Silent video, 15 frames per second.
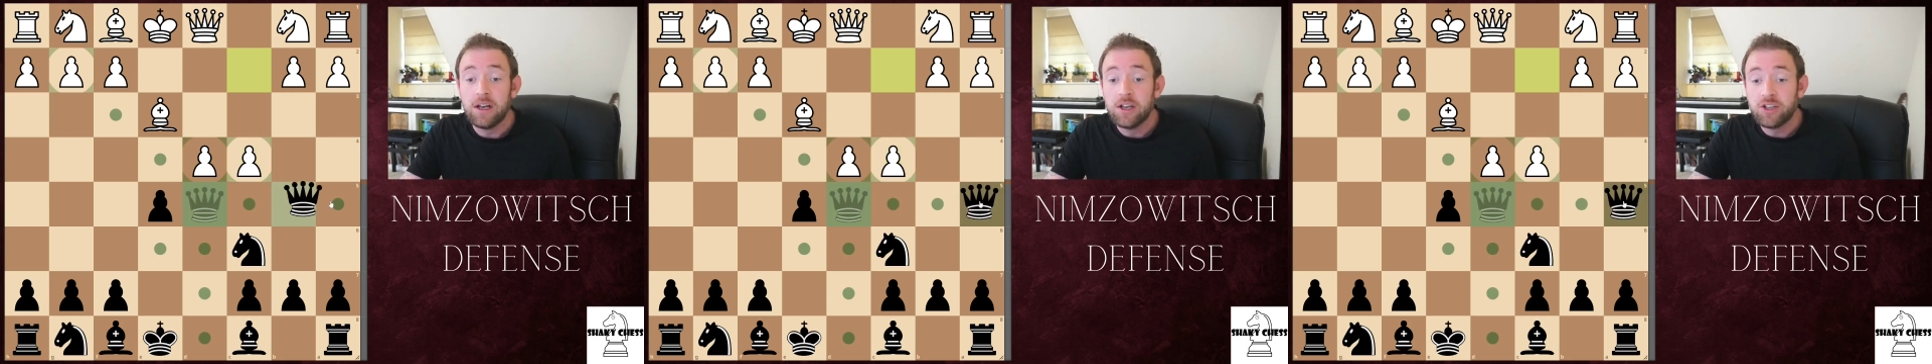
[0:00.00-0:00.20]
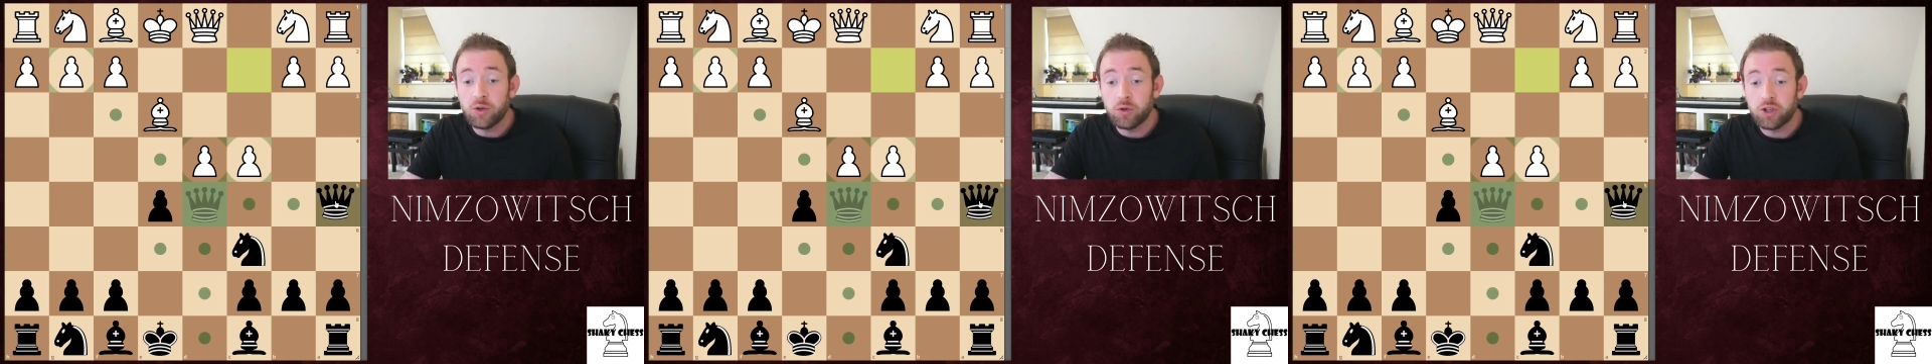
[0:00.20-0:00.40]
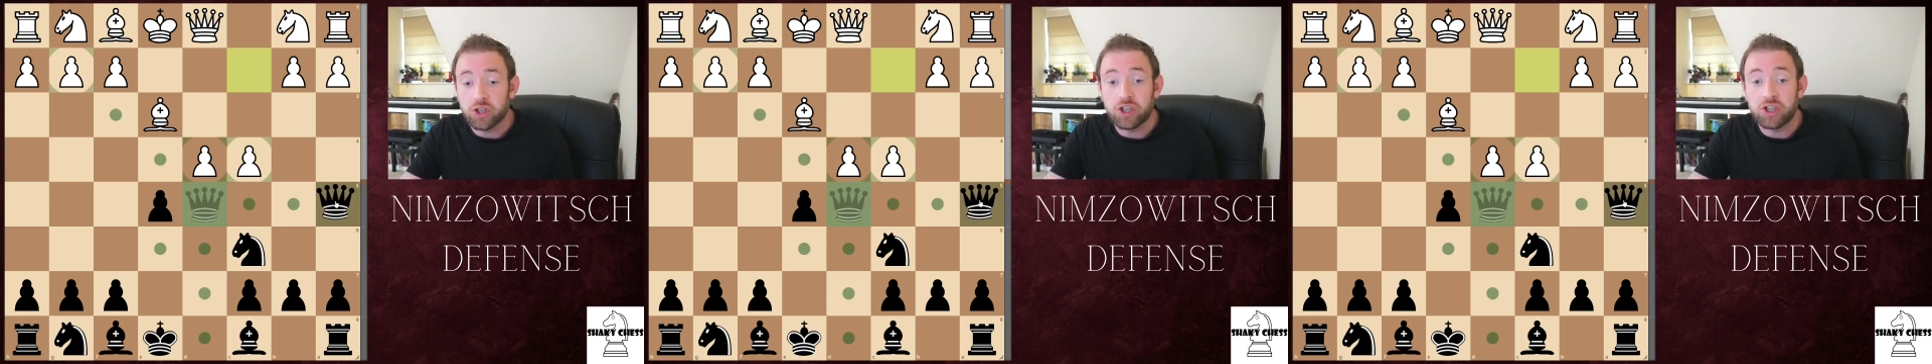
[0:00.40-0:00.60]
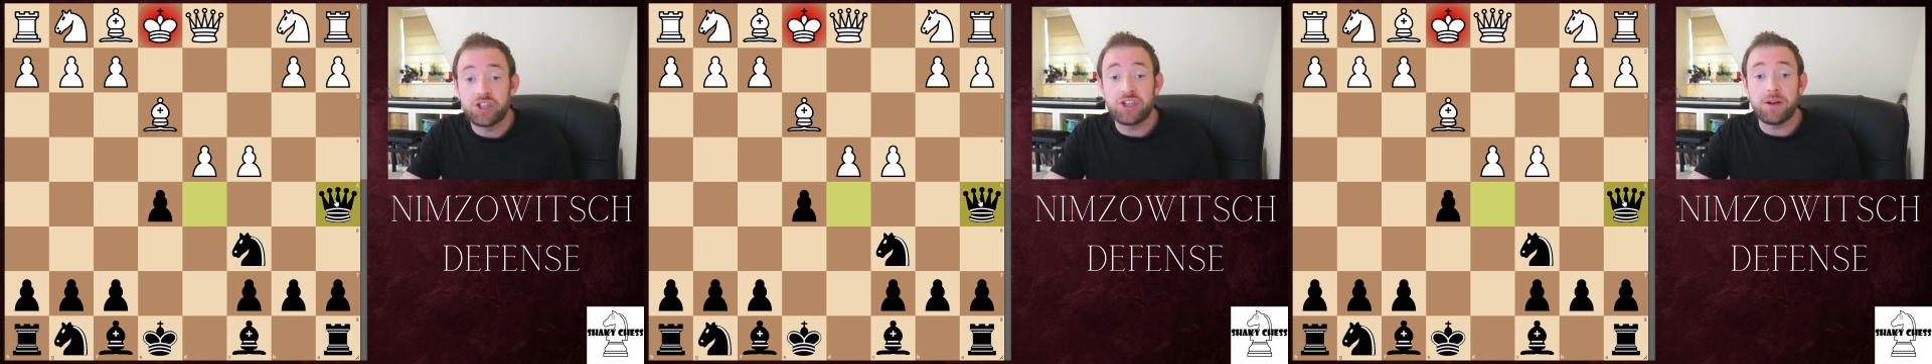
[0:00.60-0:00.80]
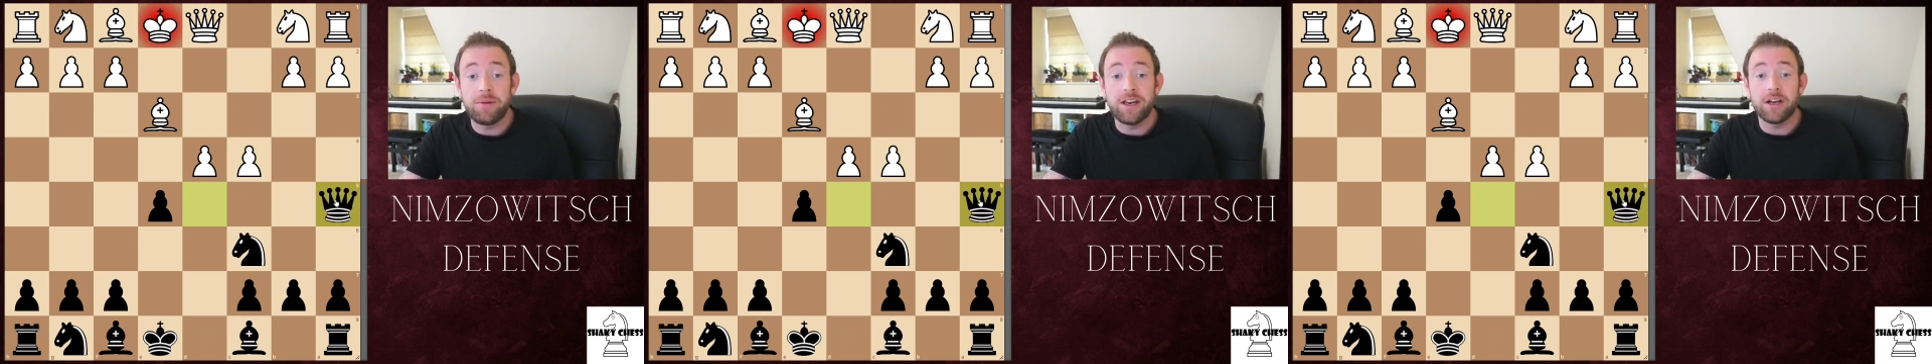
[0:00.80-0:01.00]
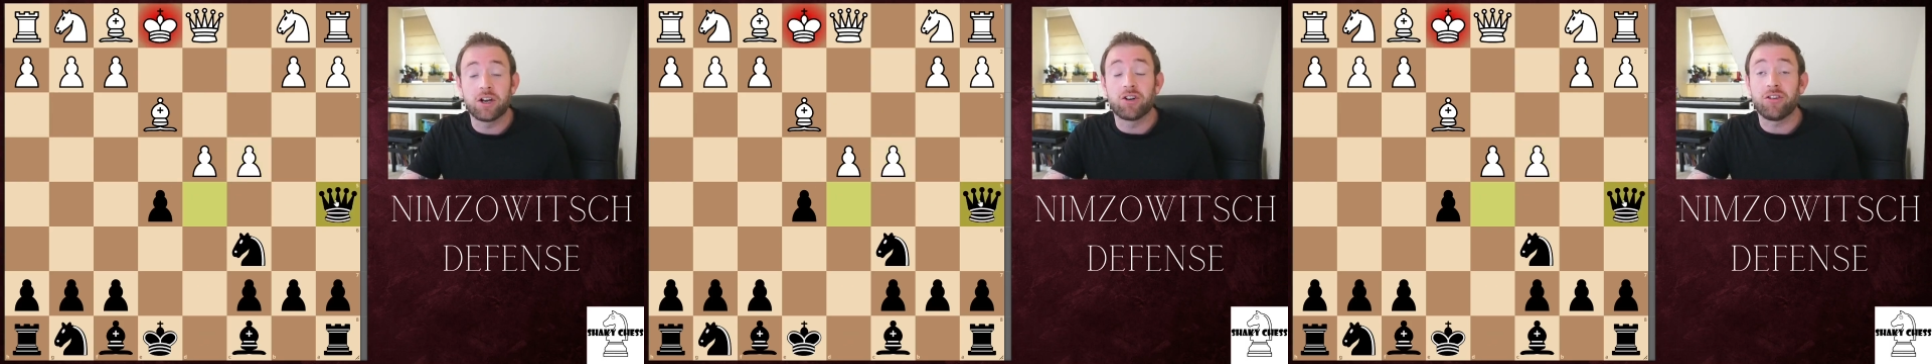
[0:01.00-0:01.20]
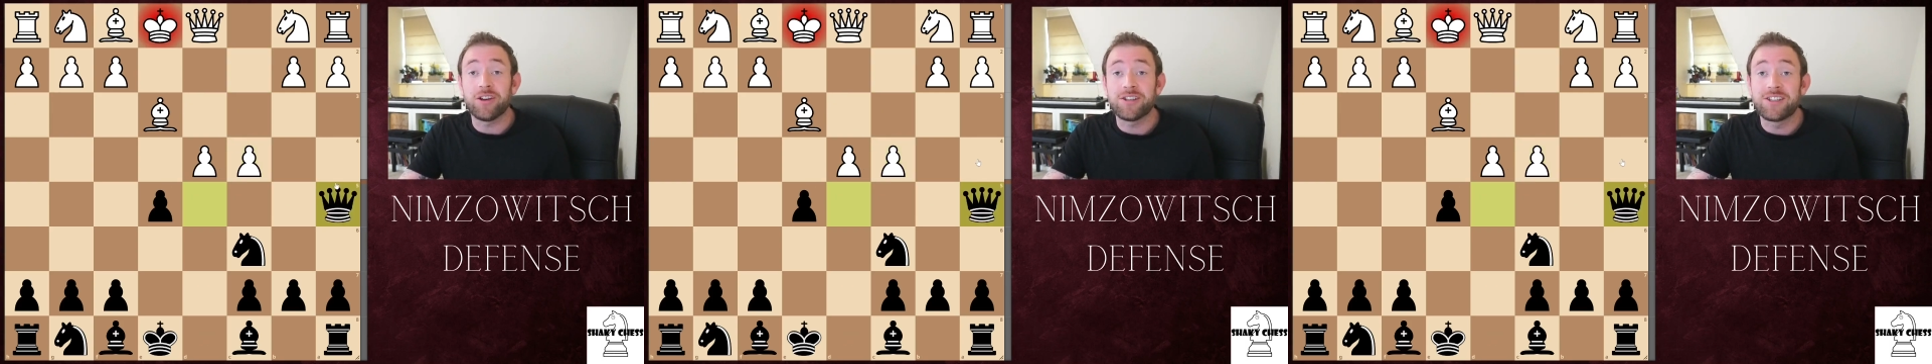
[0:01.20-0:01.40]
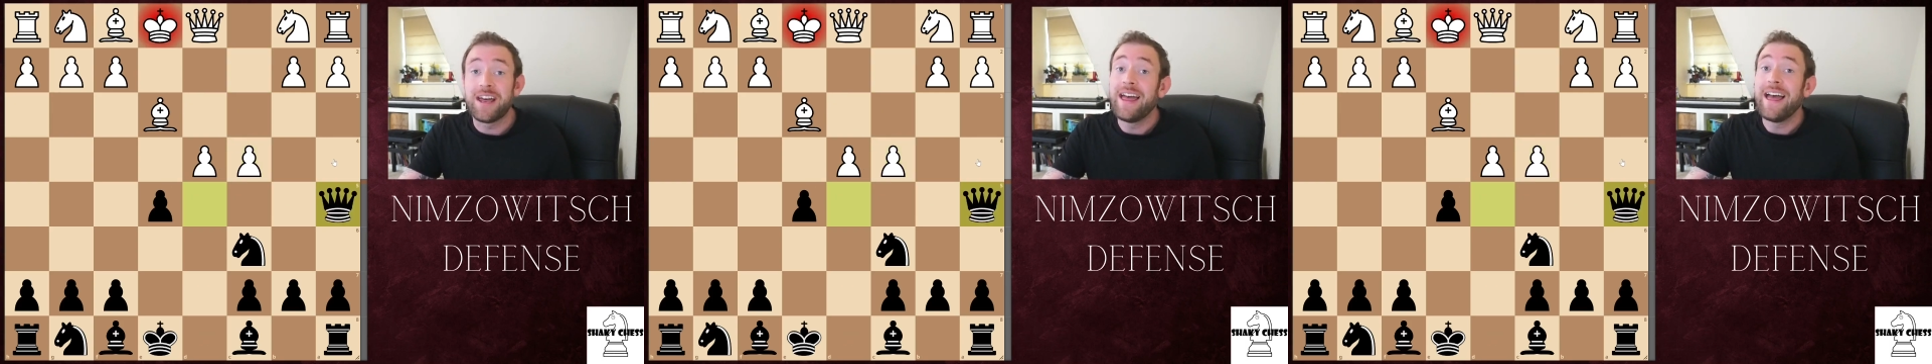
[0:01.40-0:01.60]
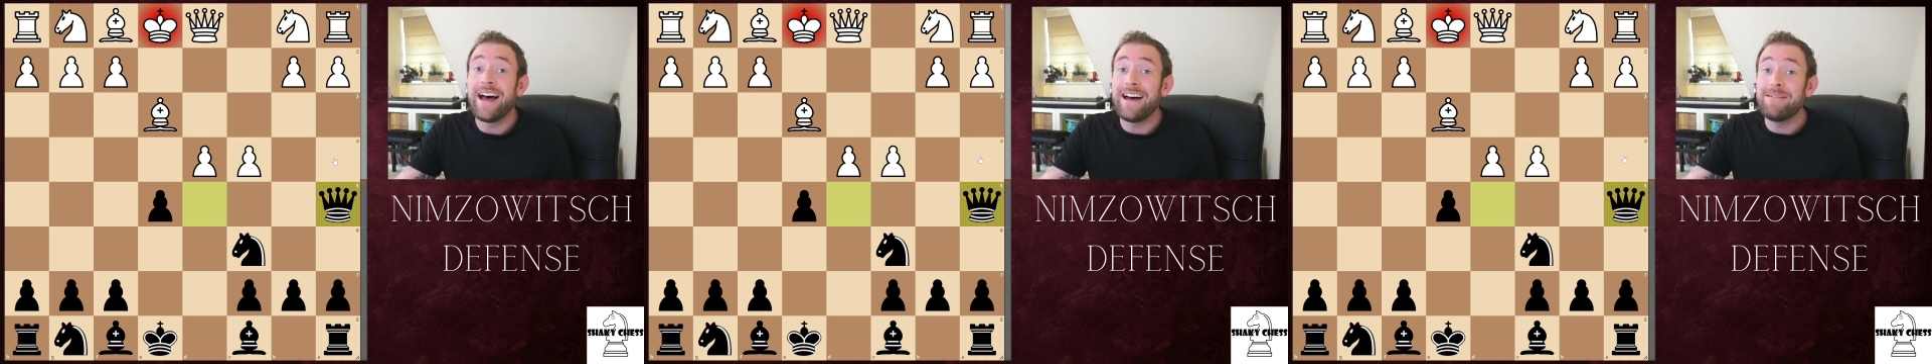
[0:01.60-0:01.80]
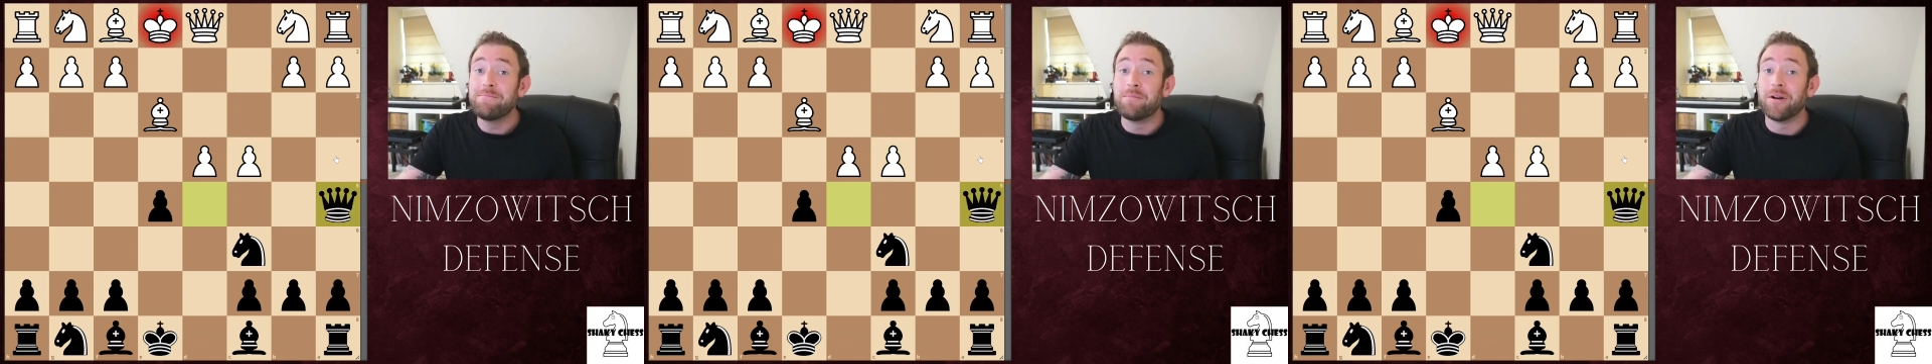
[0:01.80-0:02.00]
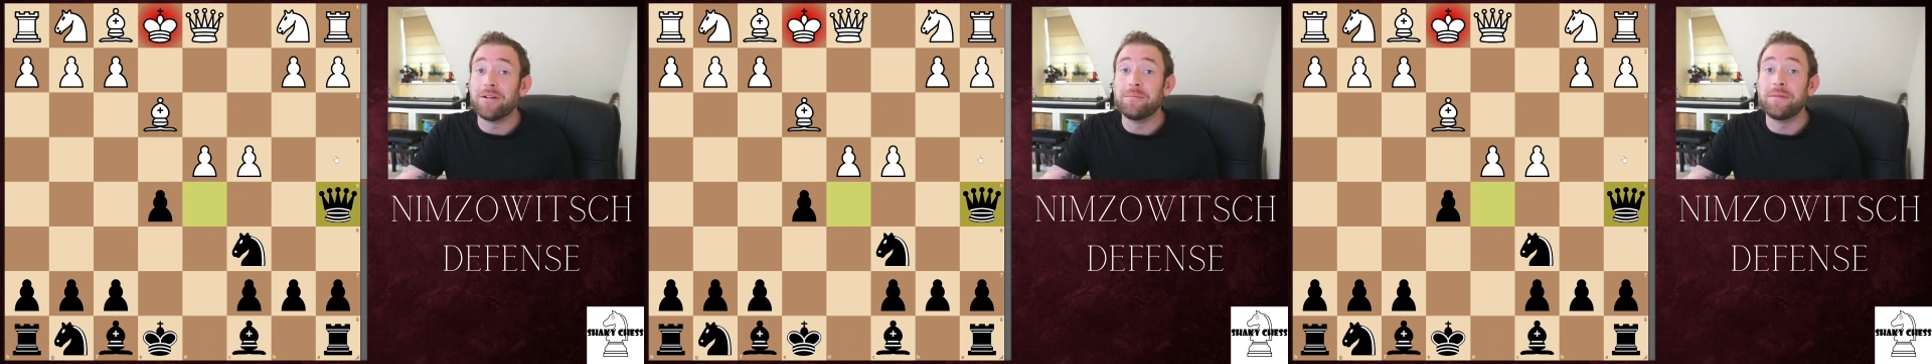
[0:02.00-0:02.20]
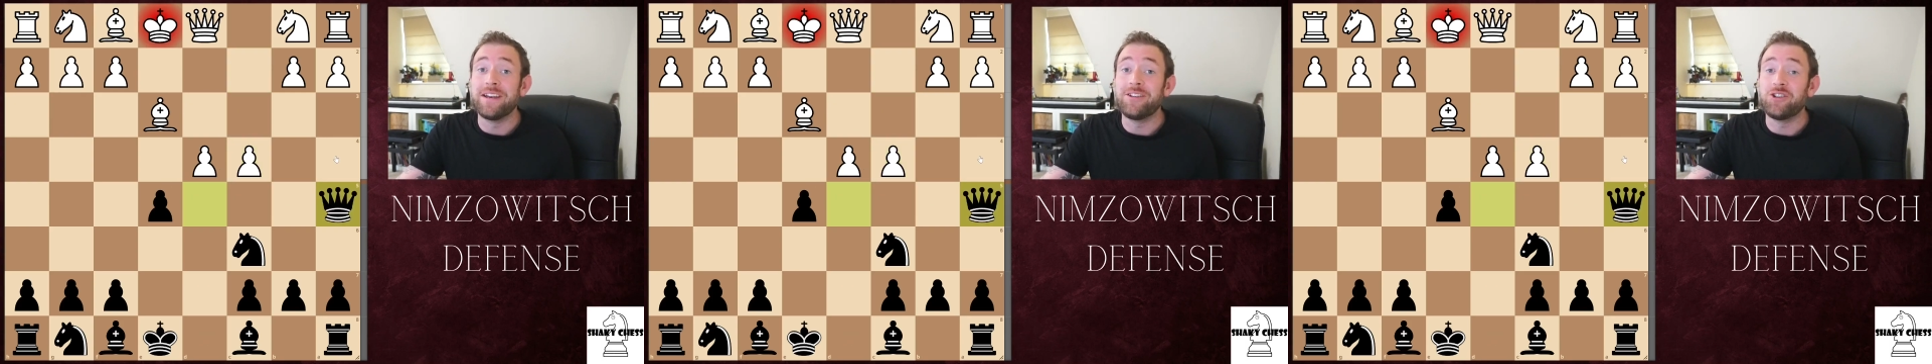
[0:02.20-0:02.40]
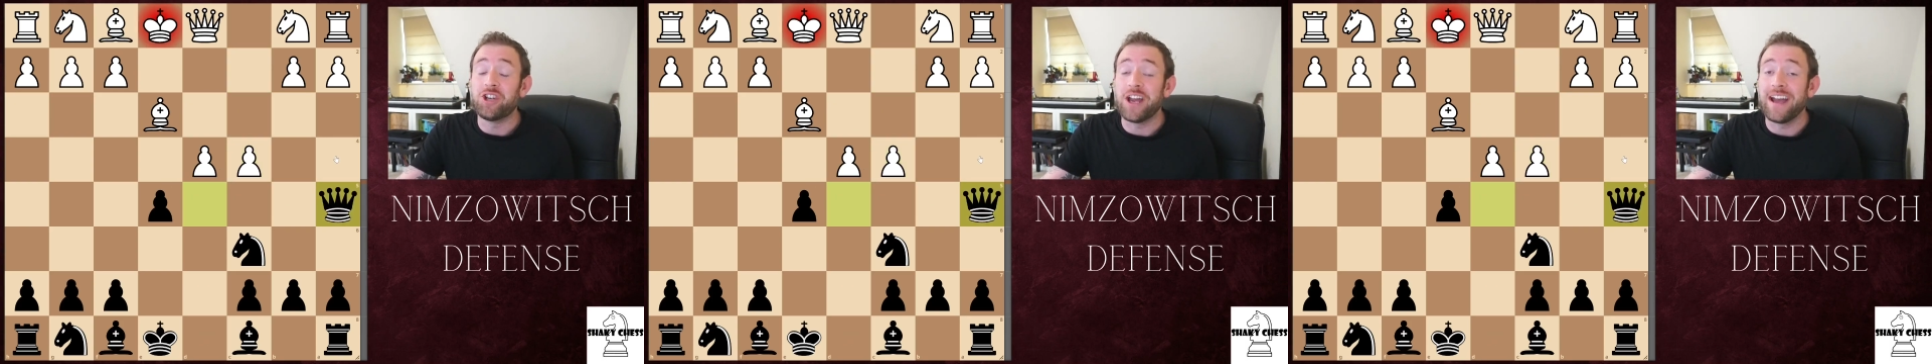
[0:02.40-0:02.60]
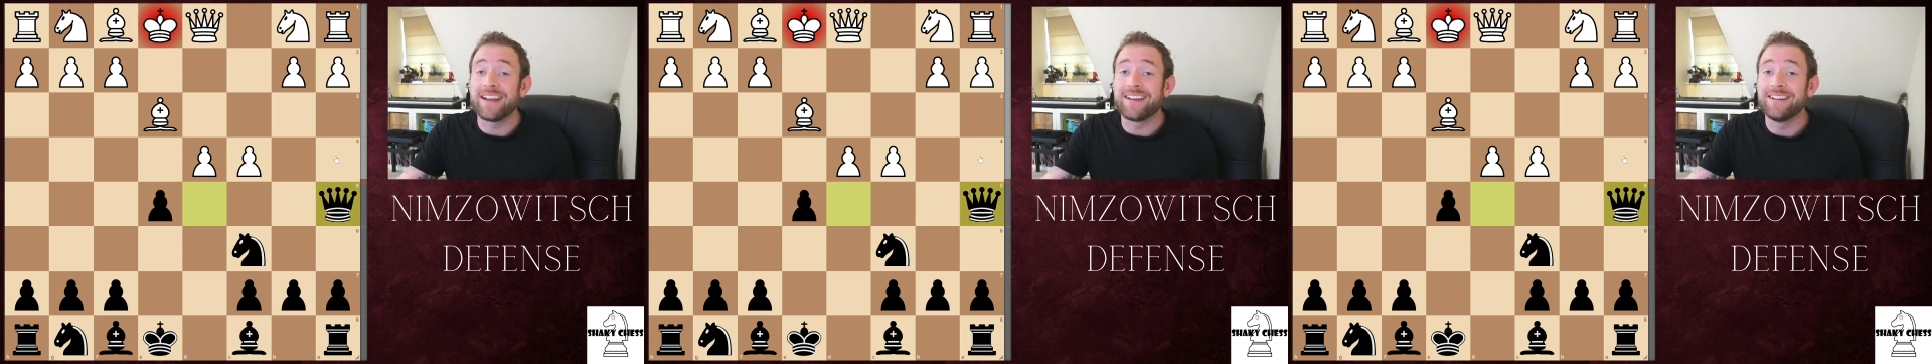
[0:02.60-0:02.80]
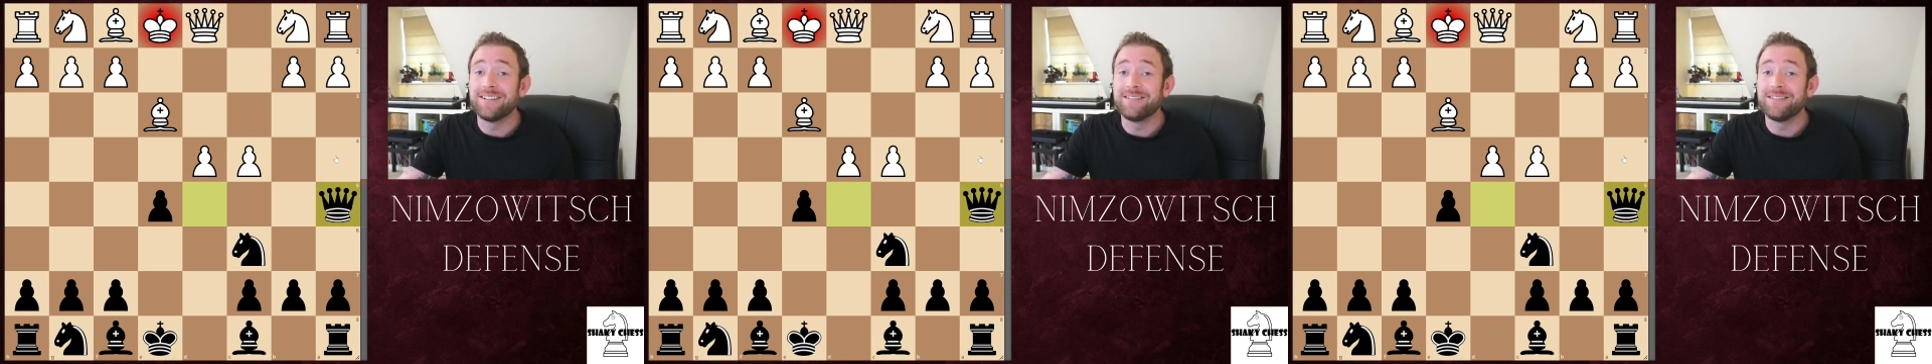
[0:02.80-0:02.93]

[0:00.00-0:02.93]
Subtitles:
so just shimmy it across and put him in check.